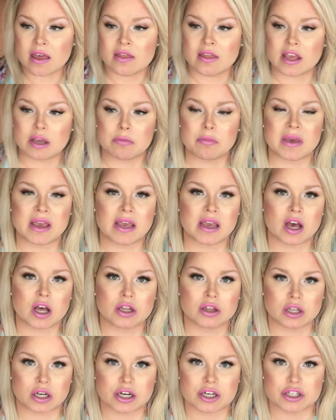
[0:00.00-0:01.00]
They make a
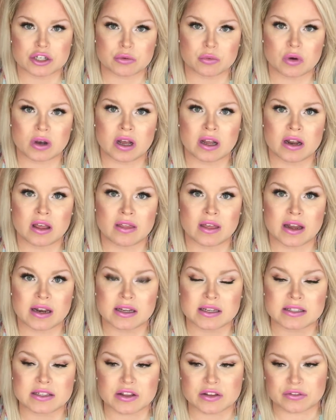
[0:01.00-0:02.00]
larger one that
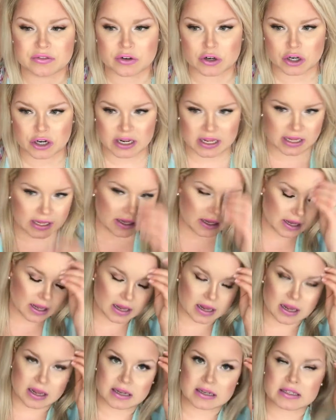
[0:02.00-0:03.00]
is the Vernis,
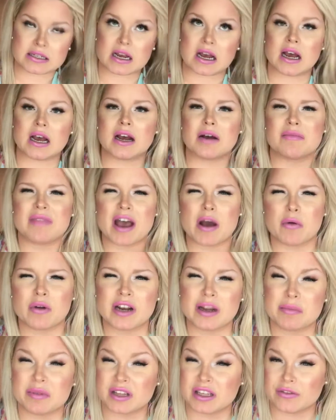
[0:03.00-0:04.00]
and um, that one
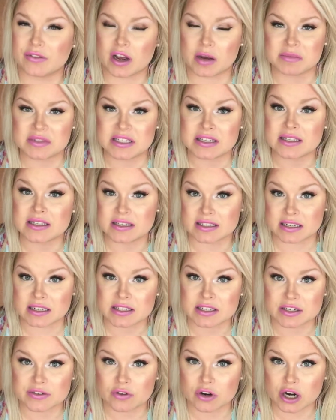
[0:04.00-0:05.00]
I believe comes in
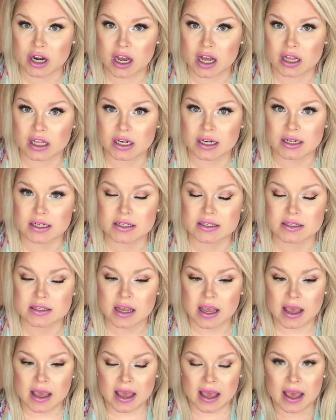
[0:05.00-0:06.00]
six different colors,
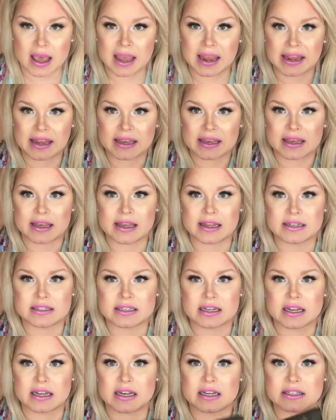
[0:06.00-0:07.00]
and
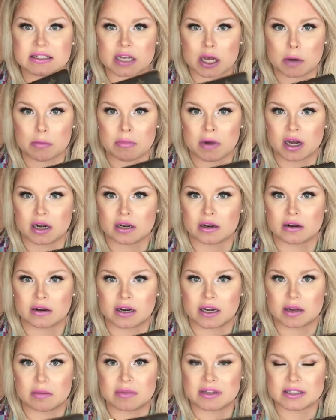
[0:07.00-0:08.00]
it is a
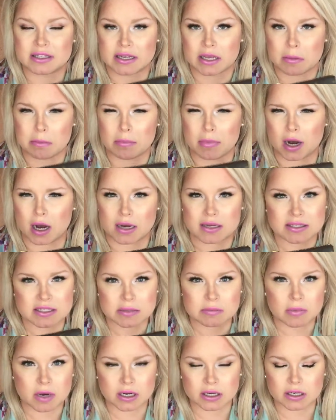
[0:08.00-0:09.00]
monogram, it's like
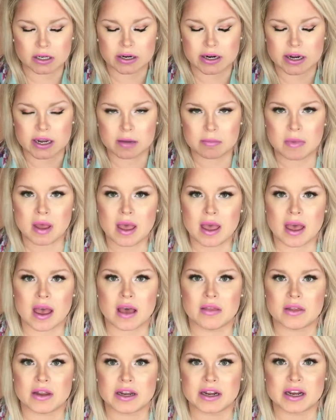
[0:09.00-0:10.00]
embossed monogram,
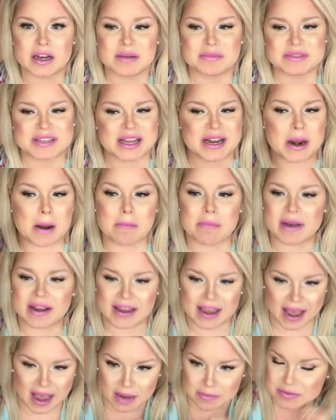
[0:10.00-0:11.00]
and then it comes in my
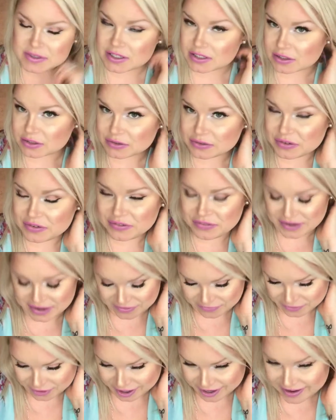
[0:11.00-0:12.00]
absolute
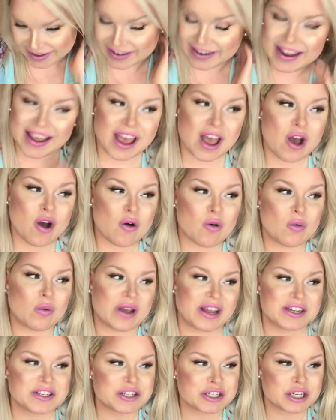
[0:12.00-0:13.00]
favorite,
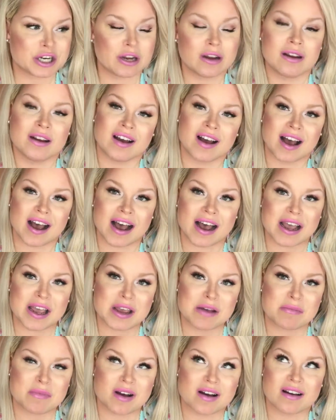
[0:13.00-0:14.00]
which
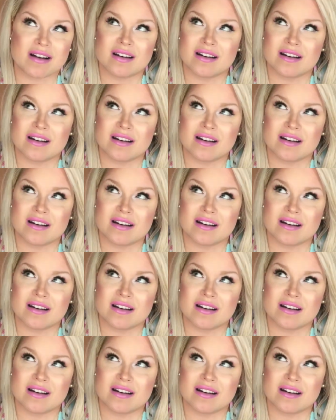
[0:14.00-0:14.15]
I'm